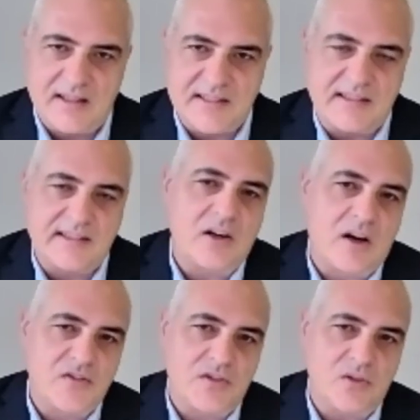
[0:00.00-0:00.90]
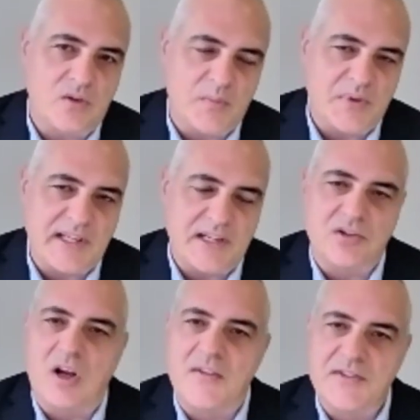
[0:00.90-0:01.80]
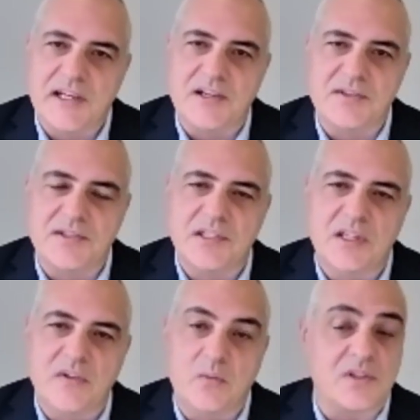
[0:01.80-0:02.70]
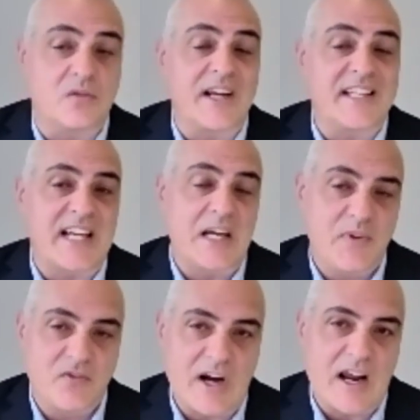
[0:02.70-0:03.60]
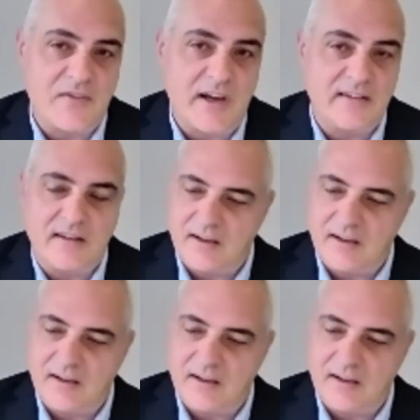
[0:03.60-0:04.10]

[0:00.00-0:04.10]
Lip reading: sent that off to potential off-takers to see if it was the right type of graphite.